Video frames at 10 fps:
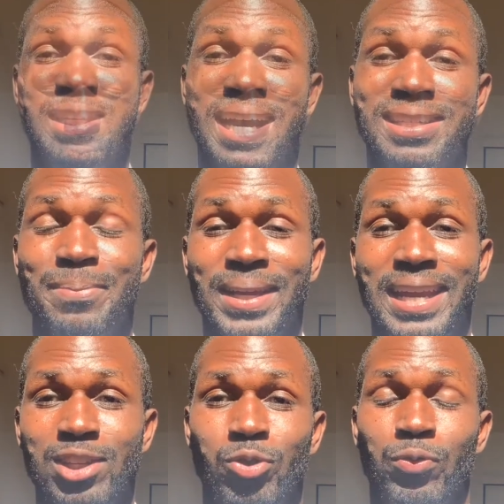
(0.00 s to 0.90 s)
On to my
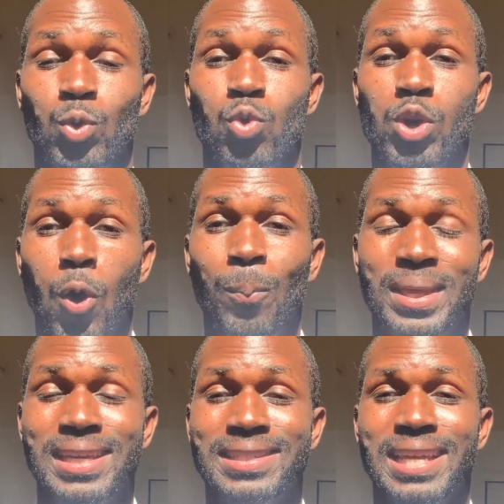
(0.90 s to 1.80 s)
next review, No
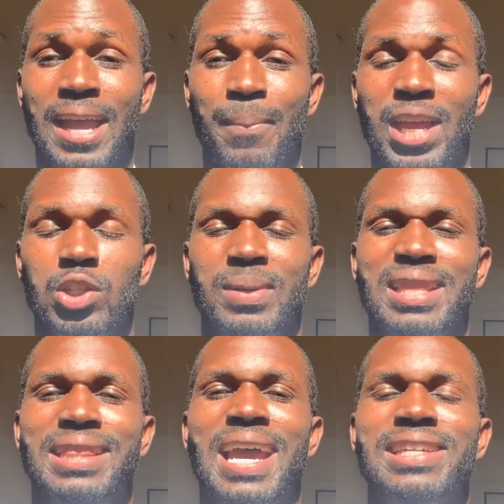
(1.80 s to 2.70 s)
BS Time Management.
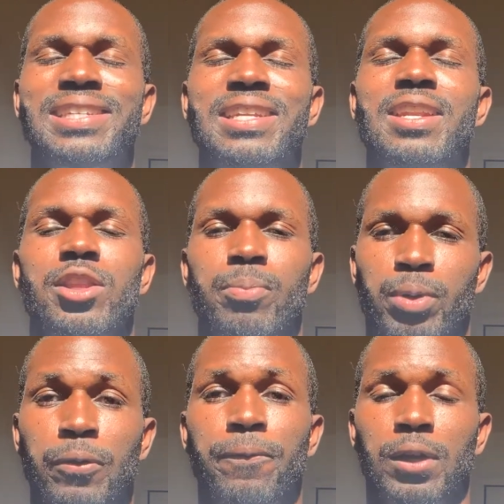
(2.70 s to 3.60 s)
That's another
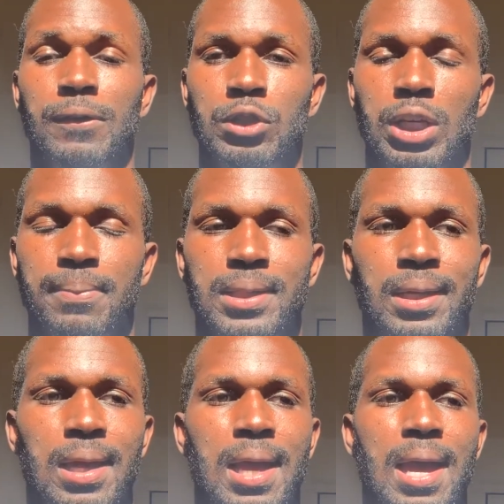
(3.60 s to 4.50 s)
book full of gems.
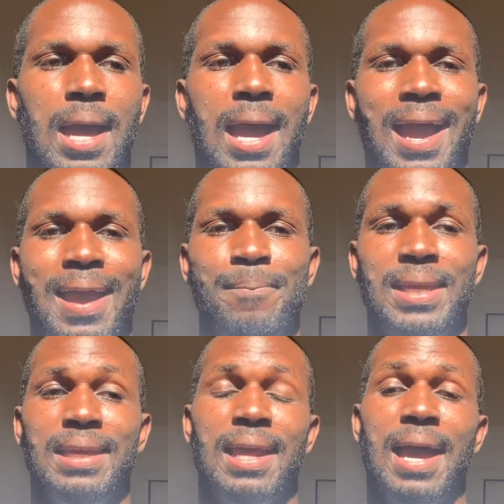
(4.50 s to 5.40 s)
I
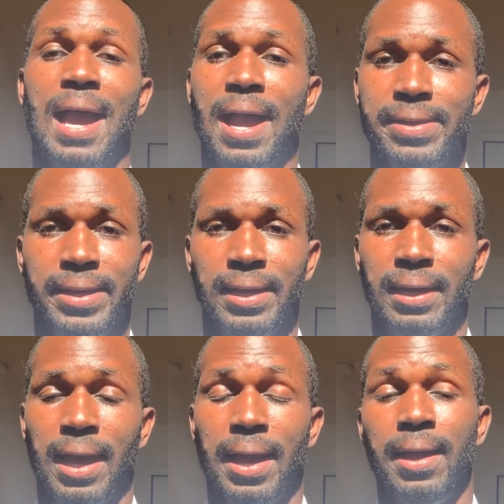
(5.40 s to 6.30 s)
mean, I can't
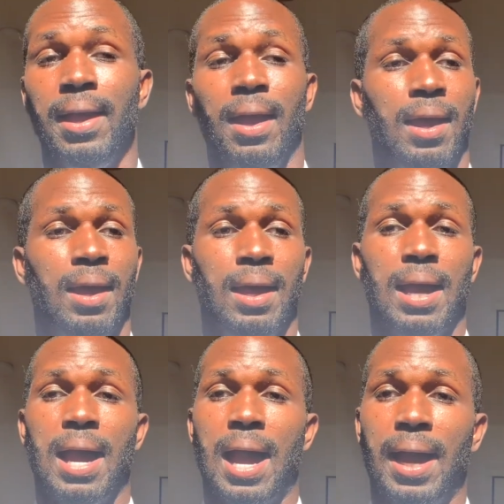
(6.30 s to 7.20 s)
lie.
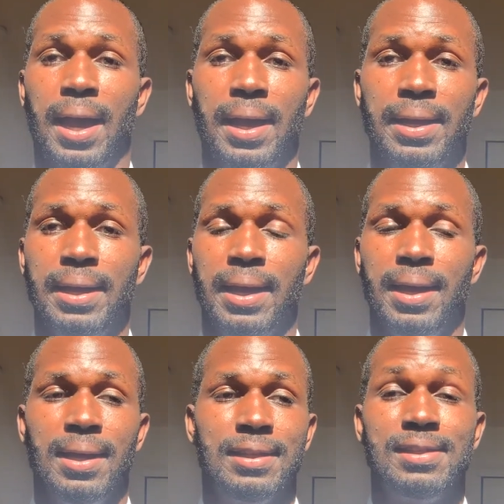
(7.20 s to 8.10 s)
I
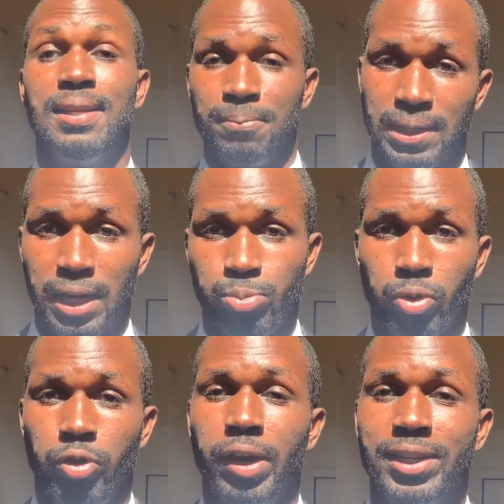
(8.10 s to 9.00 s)
sometimes
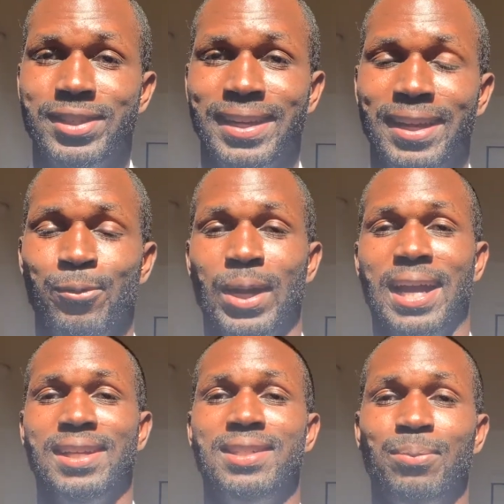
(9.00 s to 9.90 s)
procrastinate, right?
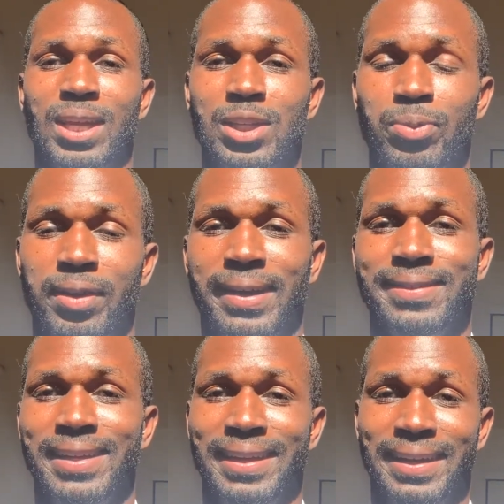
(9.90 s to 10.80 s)
I sometimes
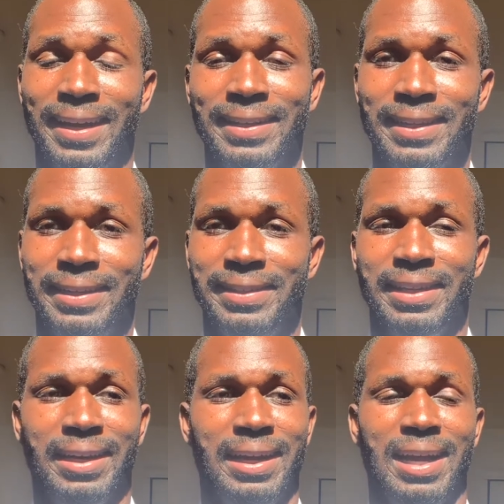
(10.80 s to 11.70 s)
procrastinate getting things
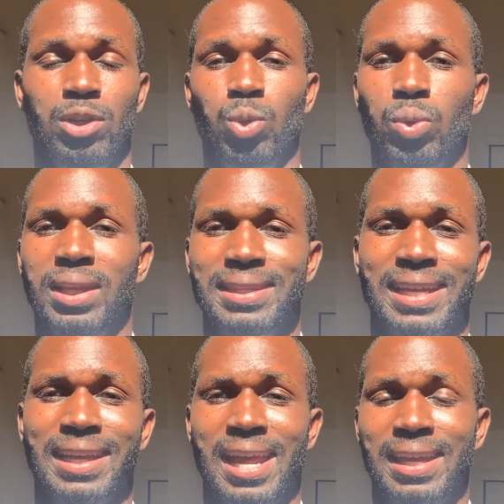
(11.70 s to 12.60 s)
done, and I do things
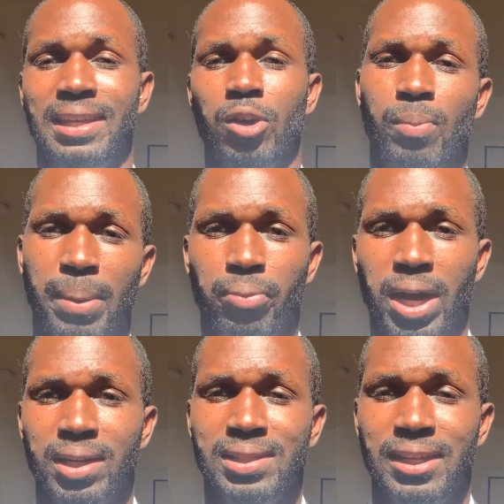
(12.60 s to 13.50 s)
that kind of kill my
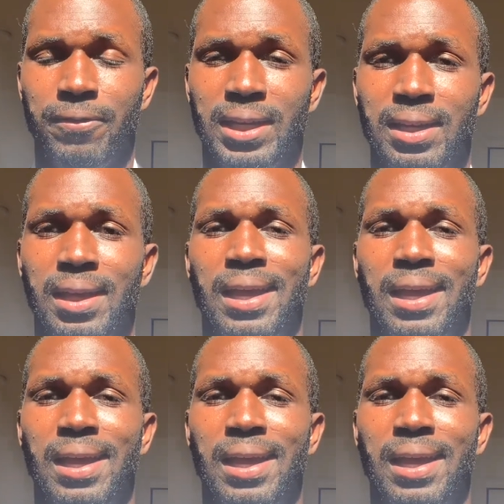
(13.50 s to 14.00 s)
productivity.